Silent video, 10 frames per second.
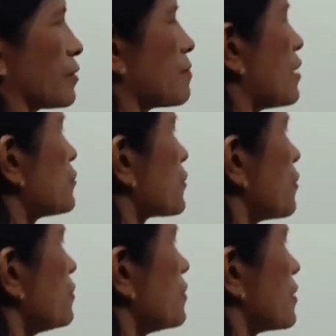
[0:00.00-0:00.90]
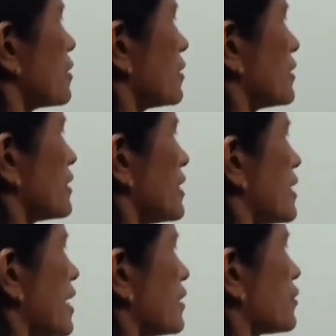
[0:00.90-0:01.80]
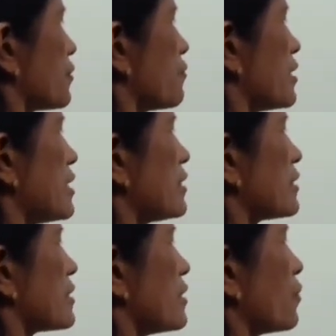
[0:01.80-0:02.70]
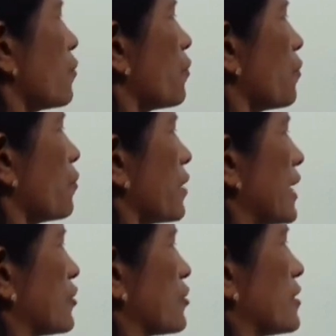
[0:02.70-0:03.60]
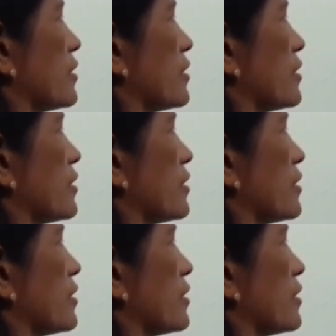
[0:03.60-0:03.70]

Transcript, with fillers: Ramauso C H three C O O H,